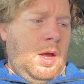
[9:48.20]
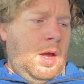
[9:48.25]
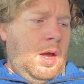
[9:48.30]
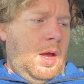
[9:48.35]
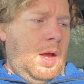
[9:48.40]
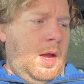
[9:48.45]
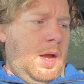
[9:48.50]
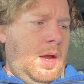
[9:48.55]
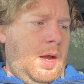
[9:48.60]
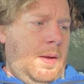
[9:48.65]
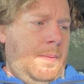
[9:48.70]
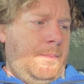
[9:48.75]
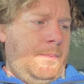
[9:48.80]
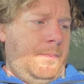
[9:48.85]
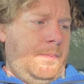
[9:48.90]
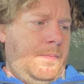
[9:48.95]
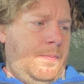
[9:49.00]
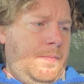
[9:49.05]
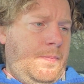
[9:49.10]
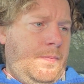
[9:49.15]

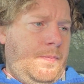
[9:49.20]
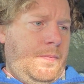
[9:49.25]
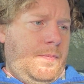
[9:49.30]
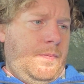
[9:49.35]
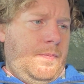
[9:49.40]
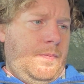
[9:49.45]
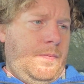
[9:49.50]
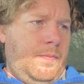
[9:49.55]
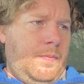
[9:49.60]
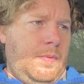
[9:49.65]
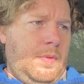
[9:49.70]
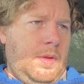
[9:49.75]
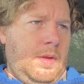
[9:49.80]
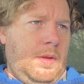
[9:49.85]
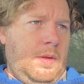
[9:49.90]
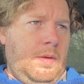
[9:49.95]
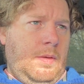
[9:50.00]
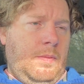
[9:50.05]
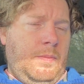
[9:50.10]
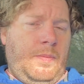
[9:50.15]

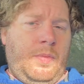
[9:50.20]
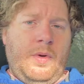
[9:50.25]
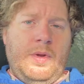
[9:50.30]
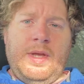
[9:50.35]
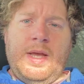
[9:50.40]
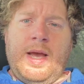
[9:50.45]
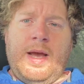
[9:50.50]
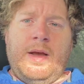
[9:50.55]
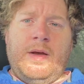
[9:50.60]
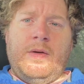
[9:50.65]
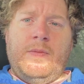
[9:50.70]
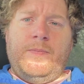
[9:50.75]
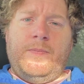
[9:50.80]
But yeah,